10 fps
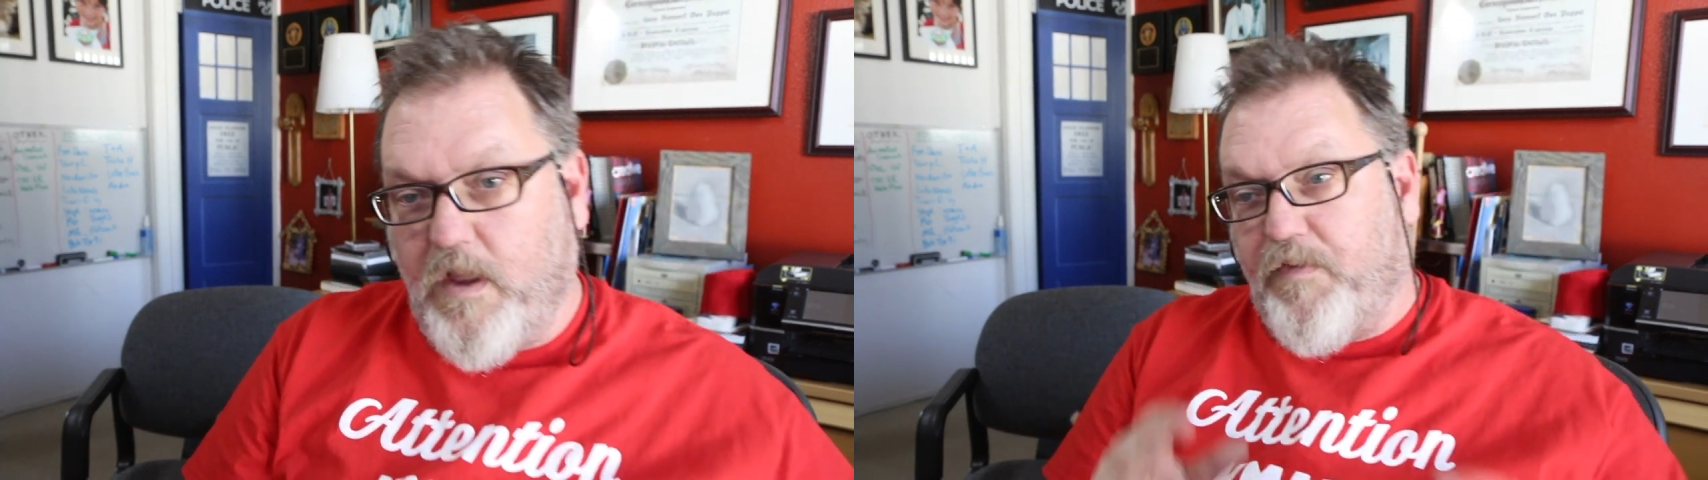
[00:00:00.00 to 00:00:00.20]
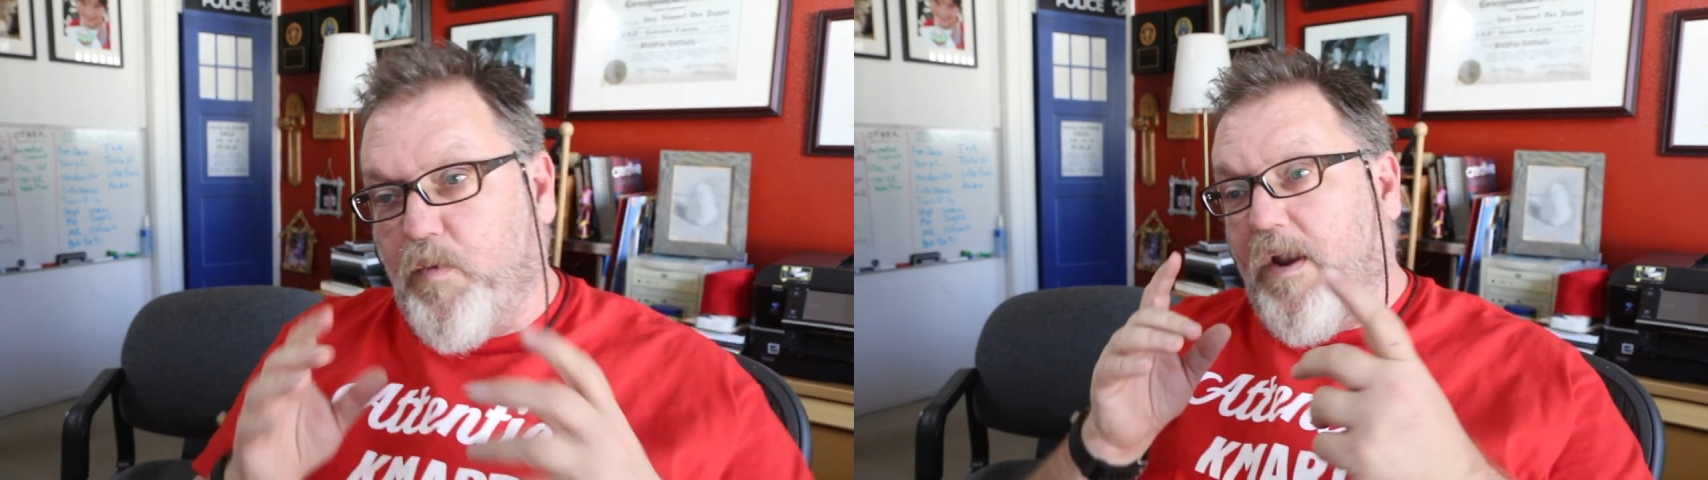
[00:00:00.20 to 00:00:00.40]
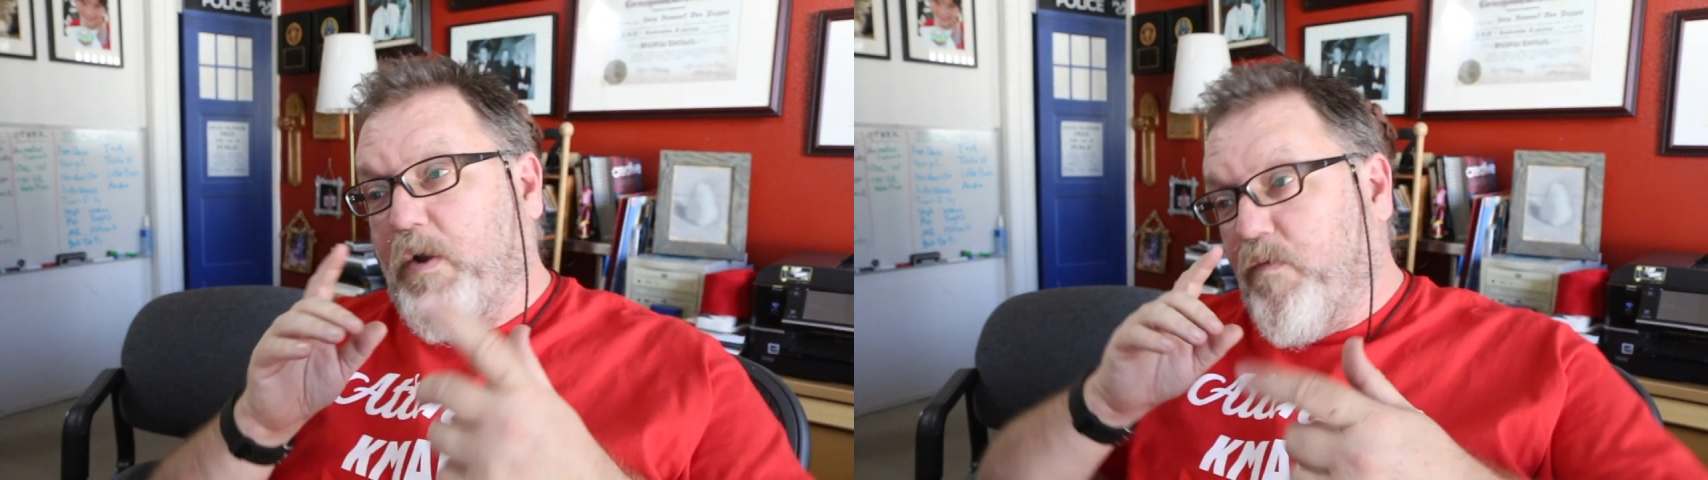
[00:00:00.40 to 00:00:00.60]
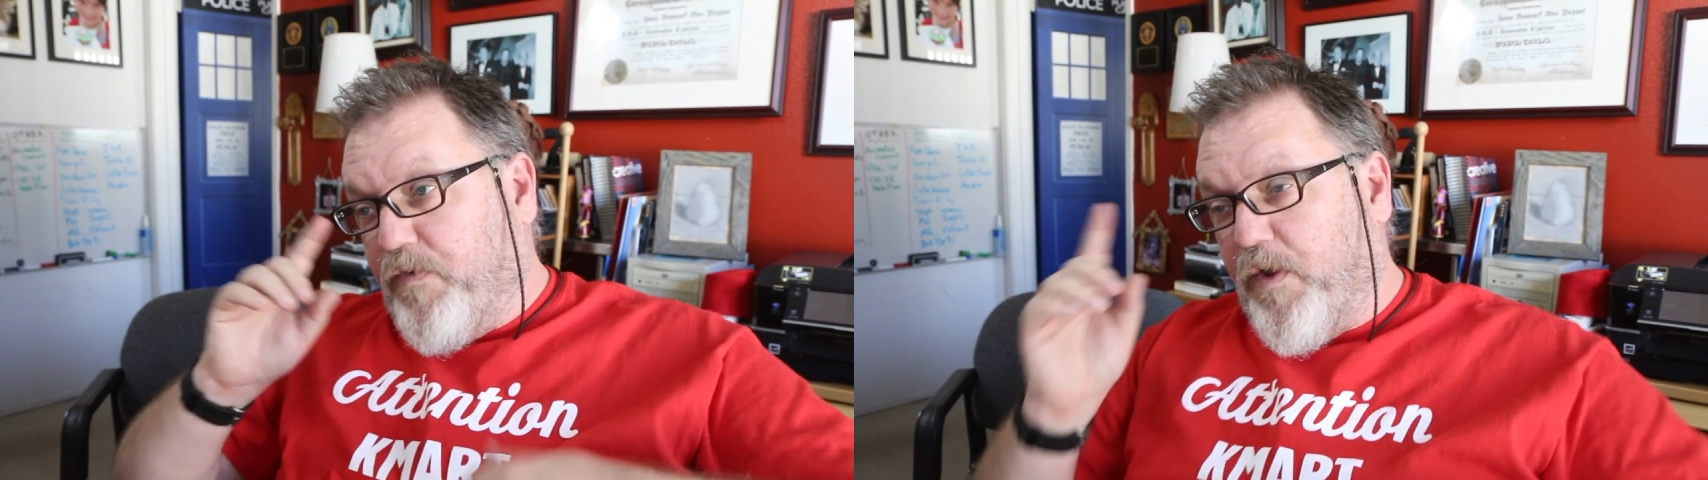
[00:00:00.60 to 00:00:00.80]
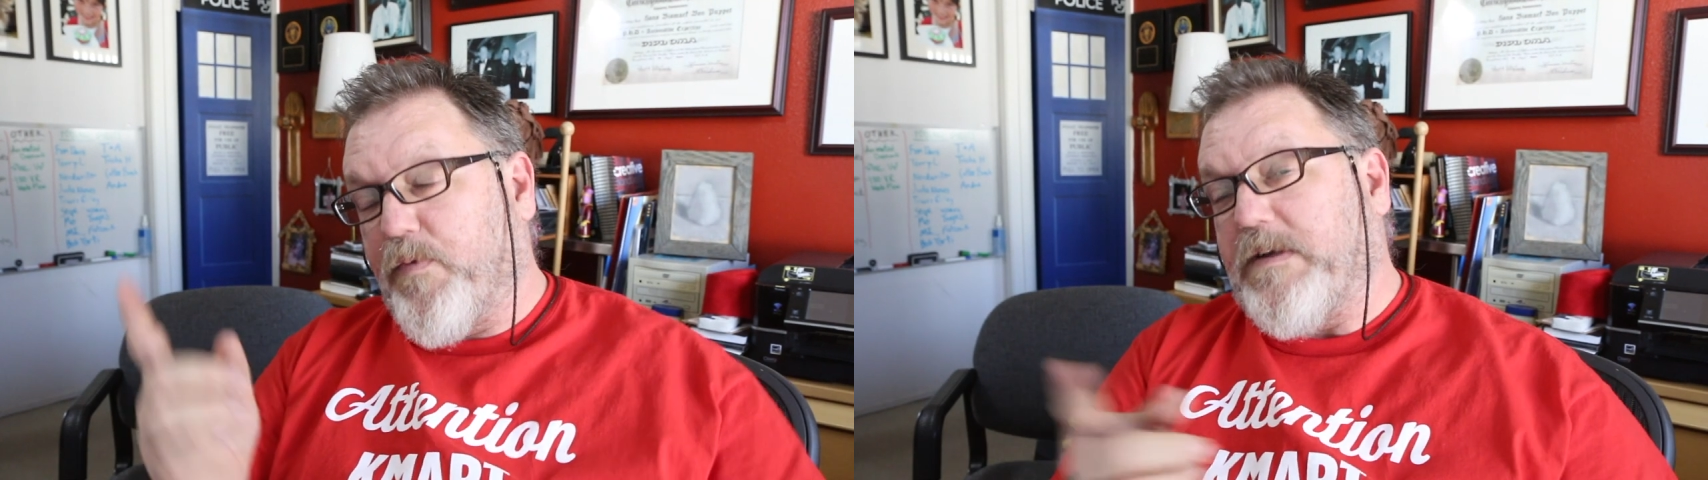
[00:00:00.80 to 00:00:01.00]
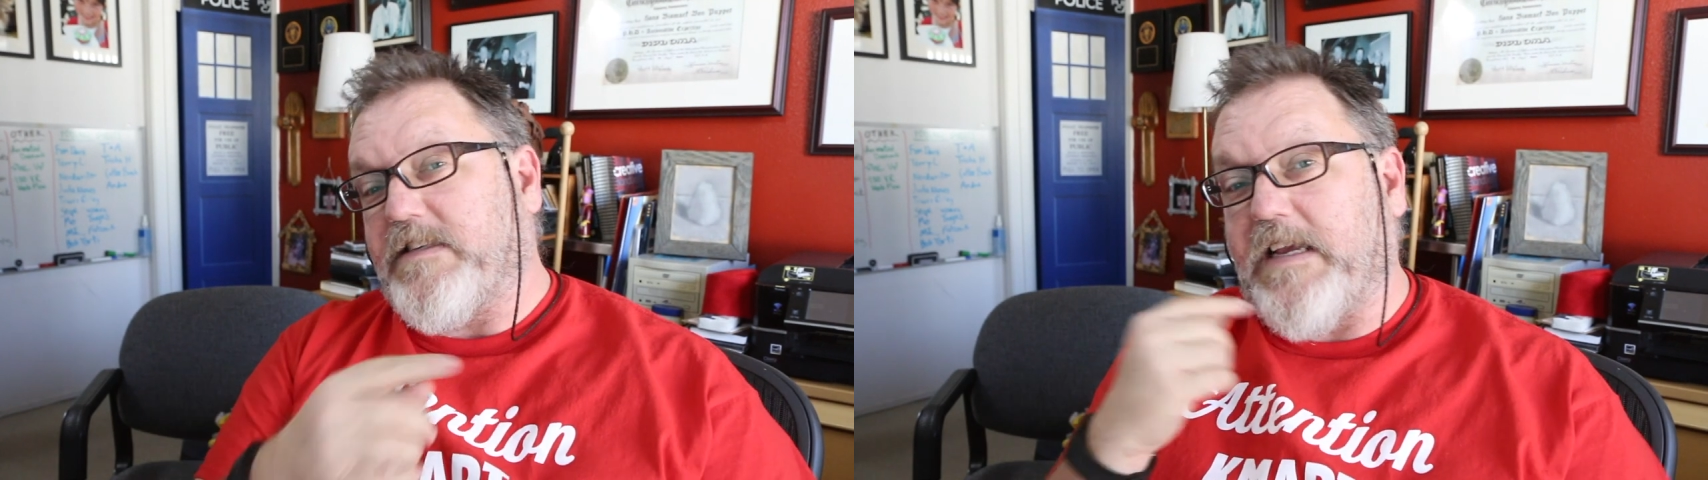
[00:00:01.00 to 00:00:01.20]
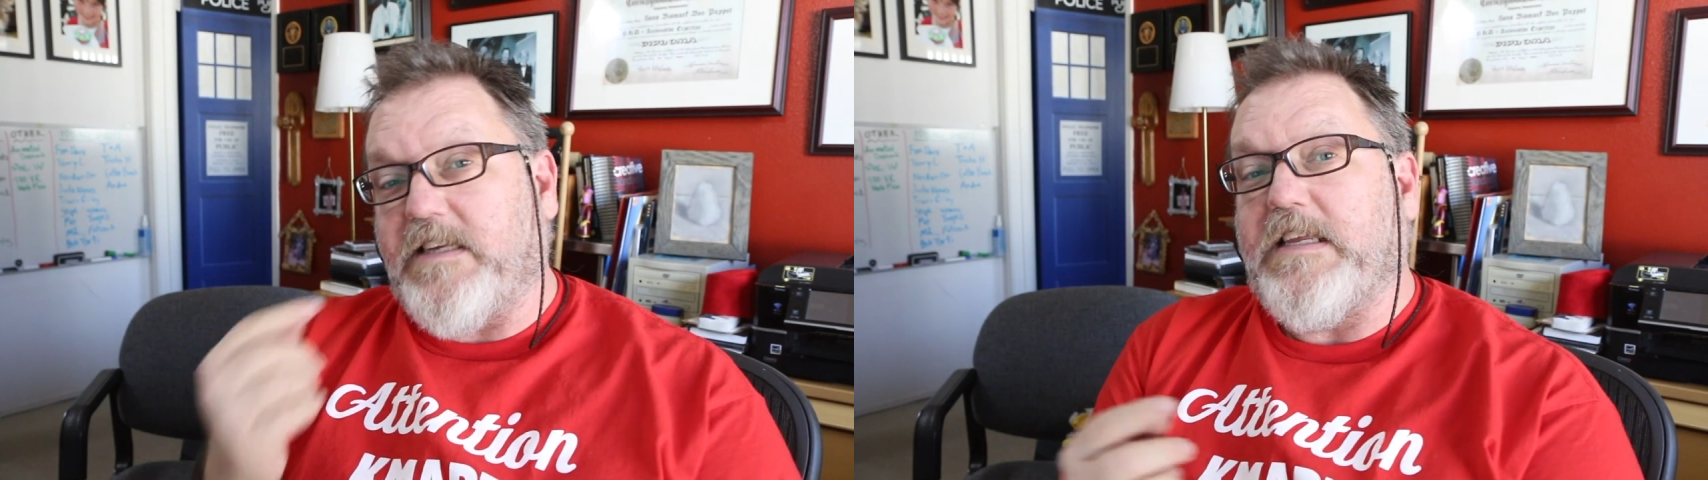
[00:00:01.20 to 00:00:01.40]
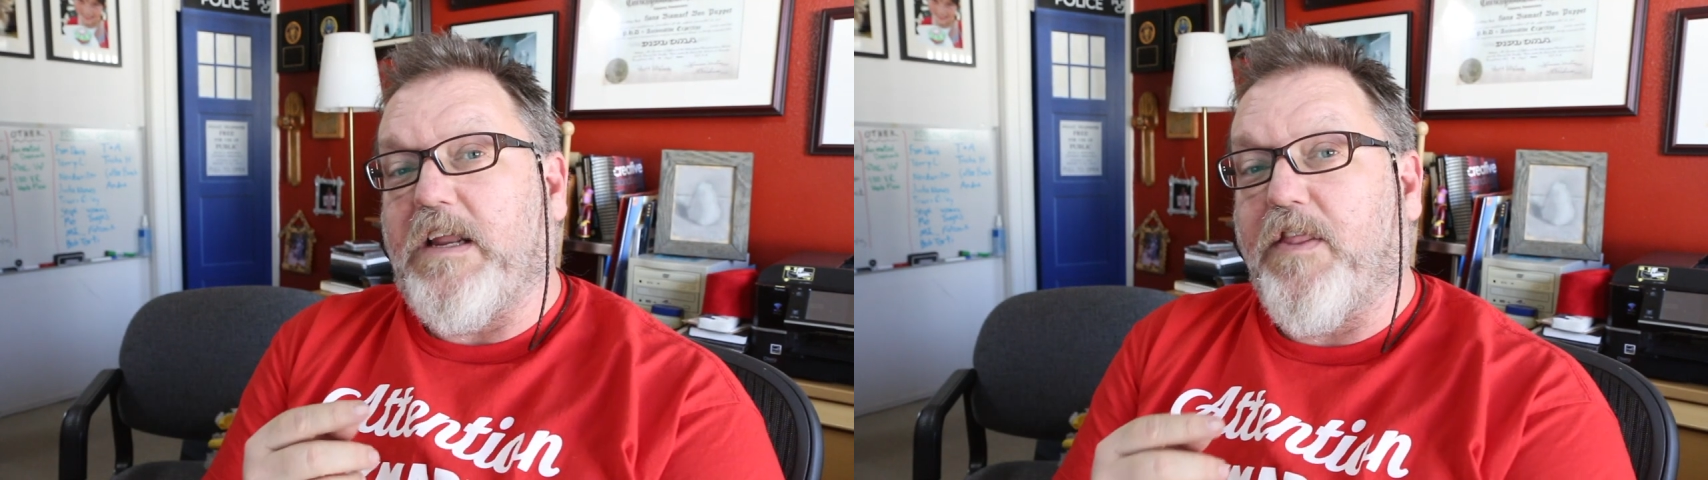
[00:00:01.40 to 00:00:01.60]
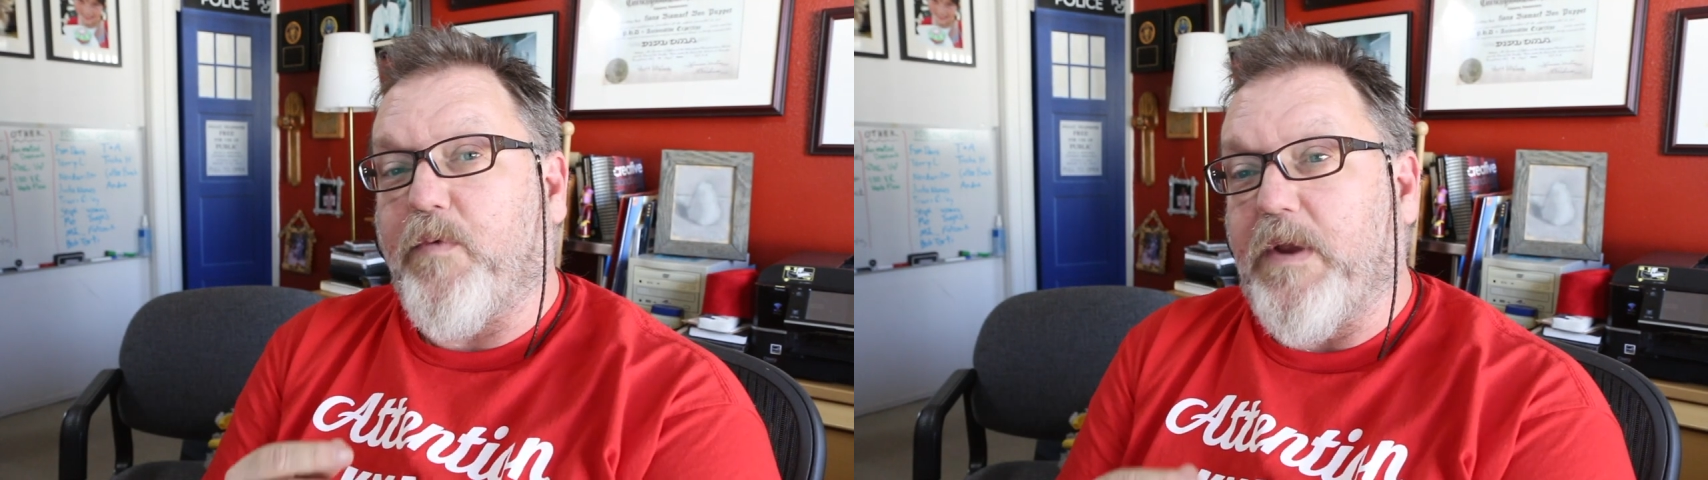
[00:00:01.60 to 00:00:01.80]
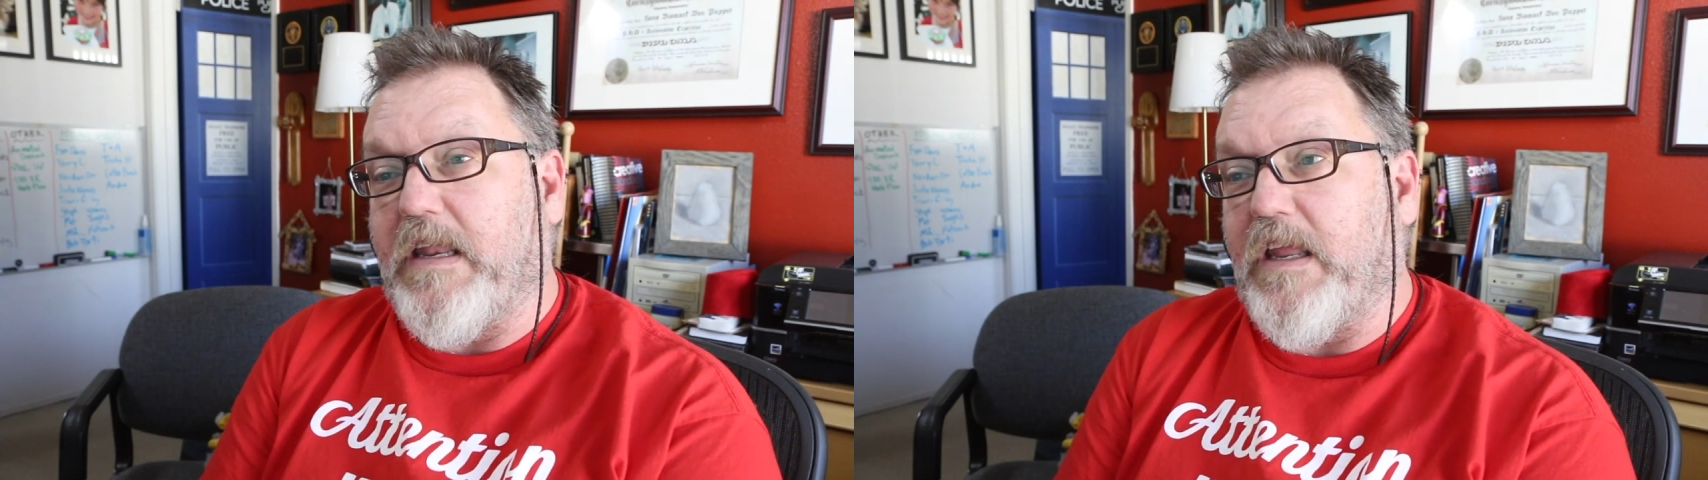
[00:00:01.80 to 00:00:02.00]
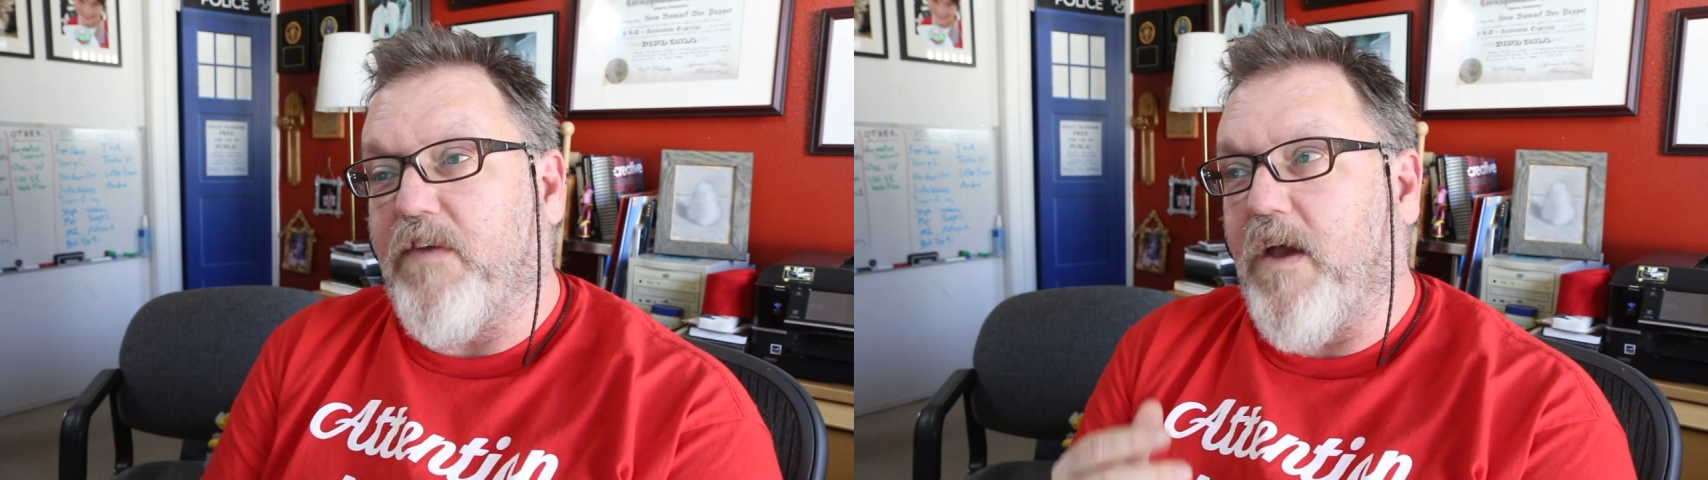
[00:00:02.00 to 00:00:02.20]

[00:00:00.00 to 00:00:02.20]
if you want to do full 360 in 3D,